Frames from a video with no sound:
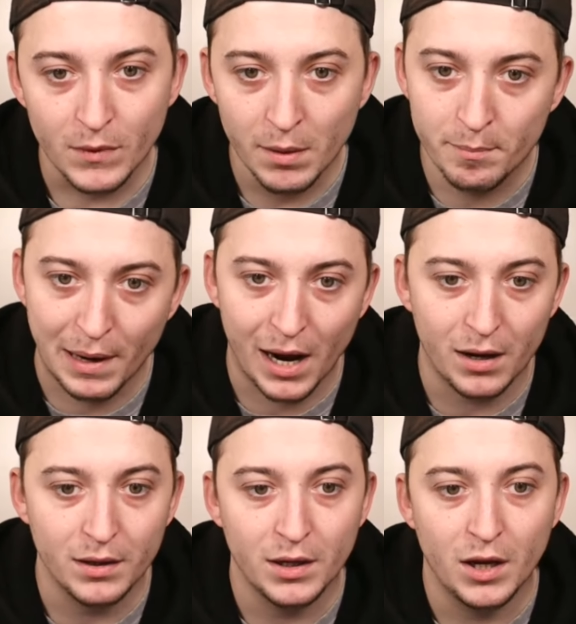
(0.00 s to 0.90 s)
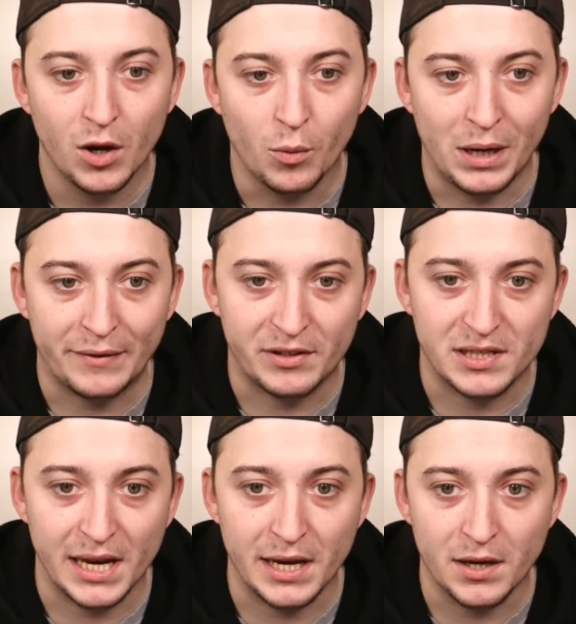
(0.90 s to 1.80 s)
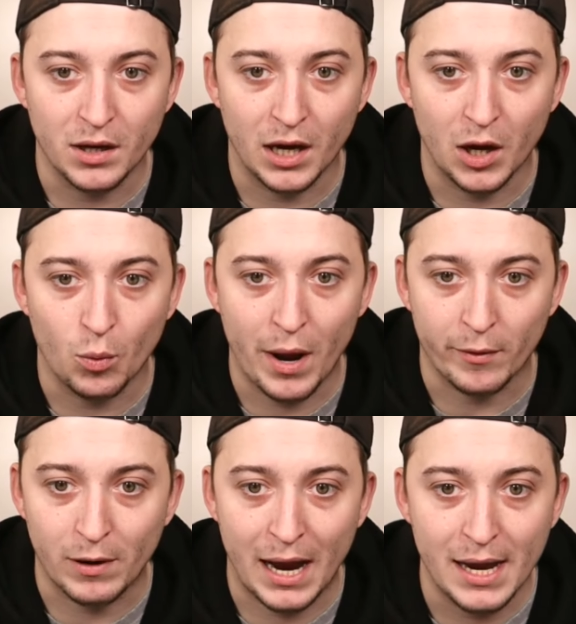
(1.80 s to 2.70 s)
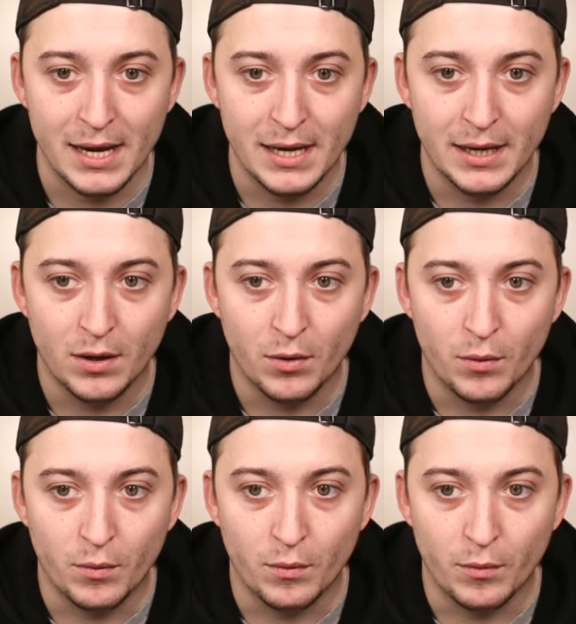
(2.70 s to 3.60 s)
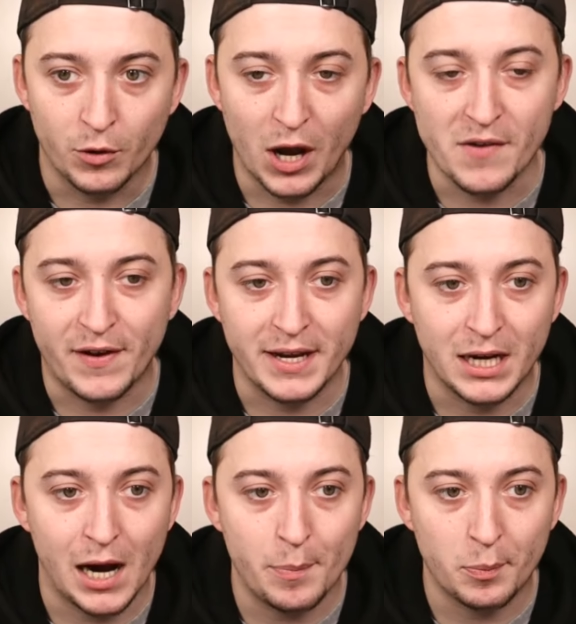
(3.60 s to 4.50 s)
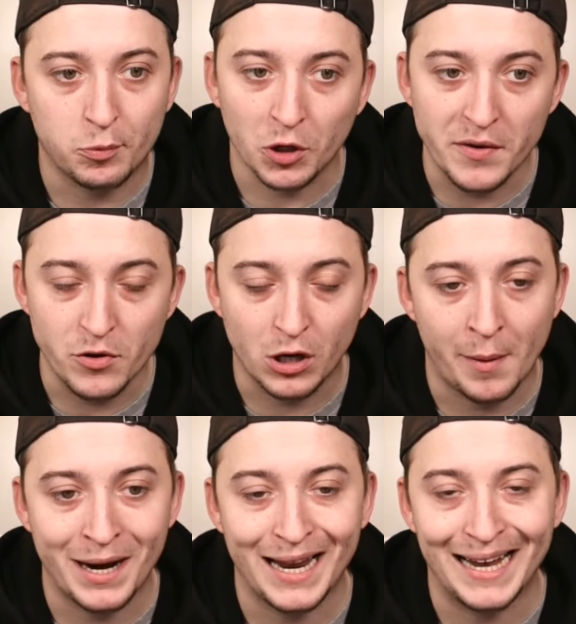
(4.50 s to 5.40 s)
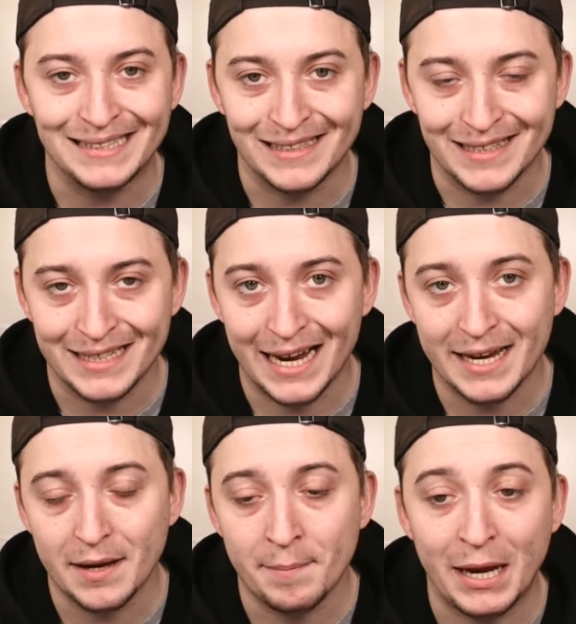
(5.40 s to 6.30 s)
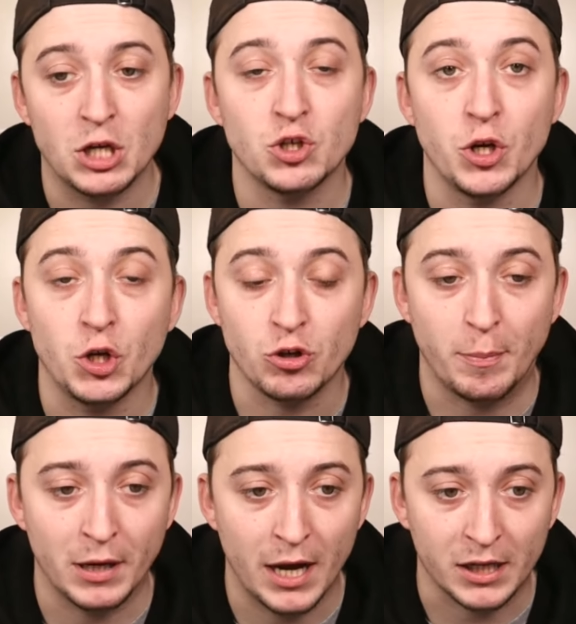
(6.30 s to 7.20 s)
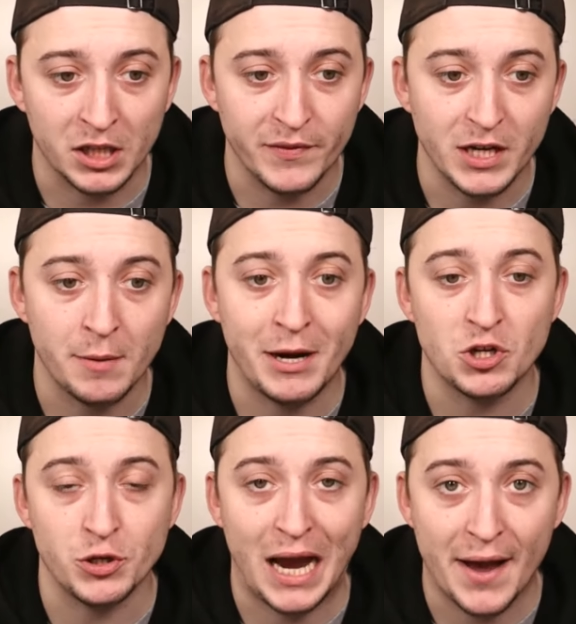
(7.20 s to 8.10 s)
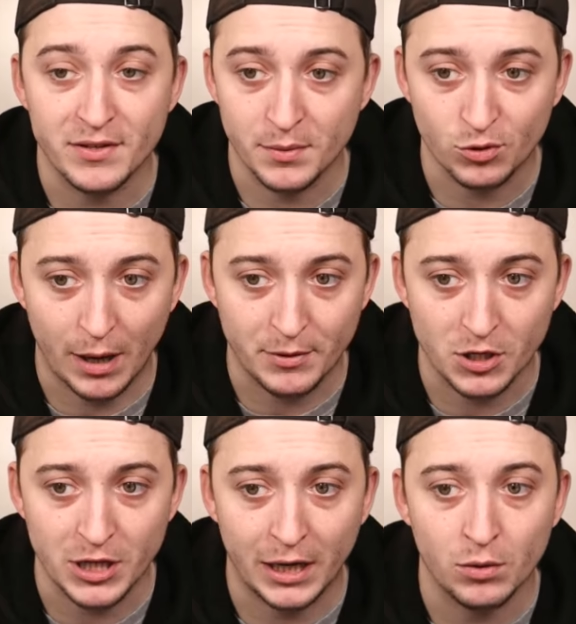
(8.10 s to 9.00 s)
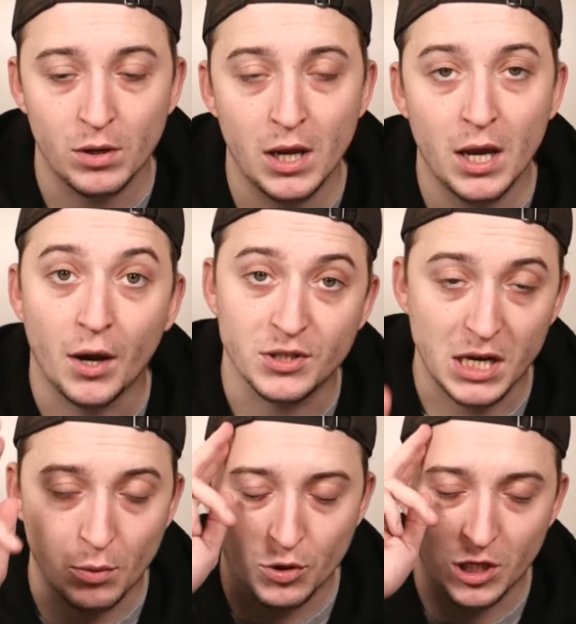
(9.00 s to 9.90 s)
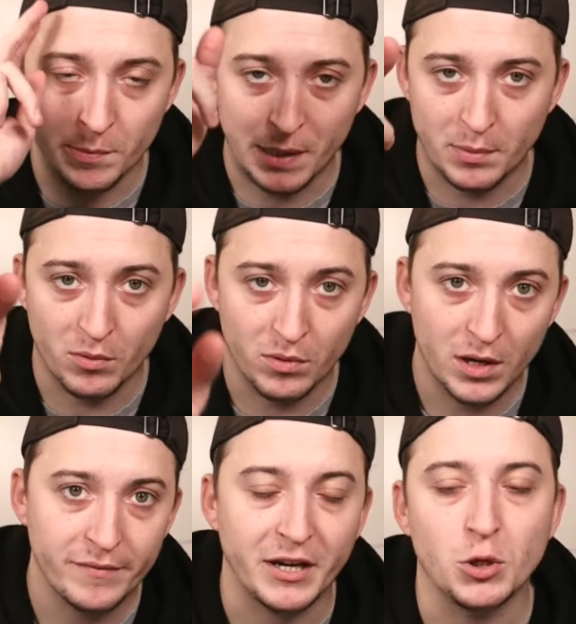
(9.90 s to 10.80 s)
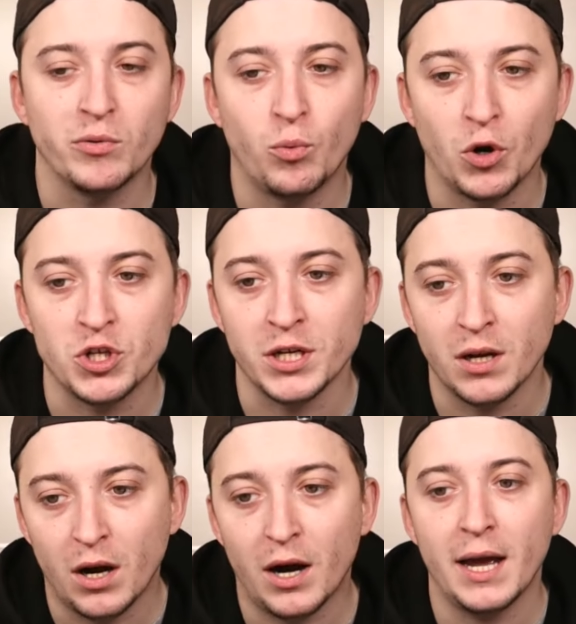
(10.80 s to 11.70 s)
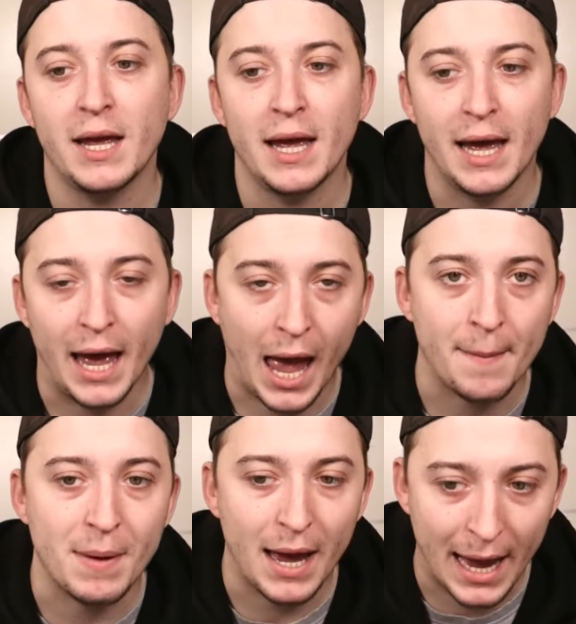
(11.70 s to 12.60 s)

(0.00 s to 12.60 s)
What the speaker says: But we'll have to see where we're at. We've got FA Cup preview coming out later today. Make sure you drop a like on the video. Make sure you have subscribed to the channel. I'll see you all soon, people. Thank you all for watching. I am out.